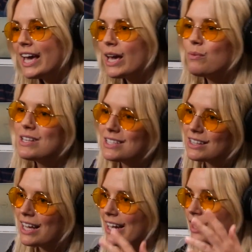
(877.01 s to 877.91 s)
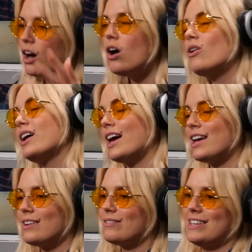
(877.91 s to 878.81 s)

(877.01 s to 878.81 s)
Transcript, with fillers: Mm-hmm. It wasn't like, okay,